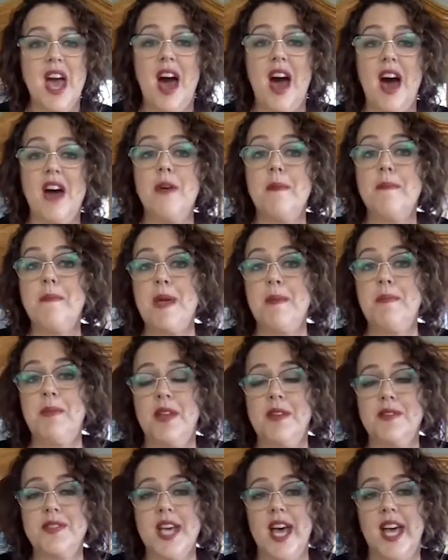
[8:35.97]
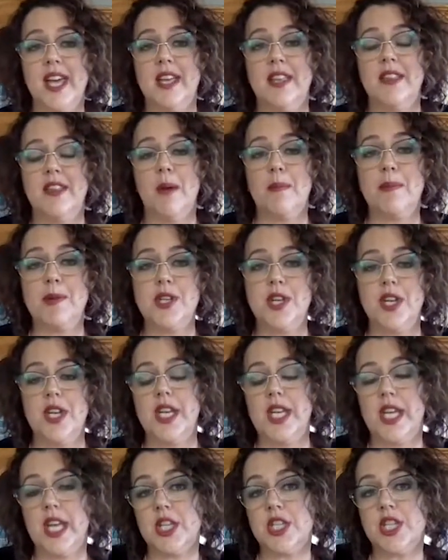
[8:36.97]
Other people have taken the opportunity
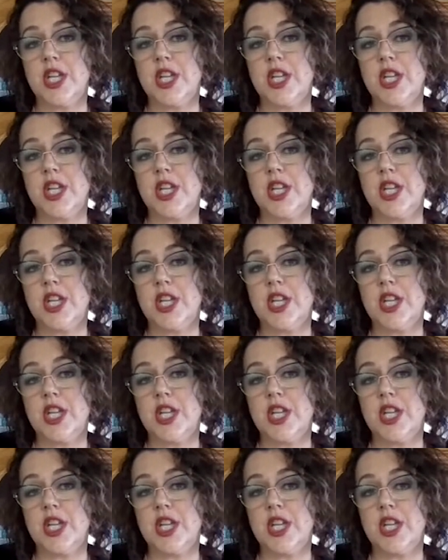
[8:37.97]
to get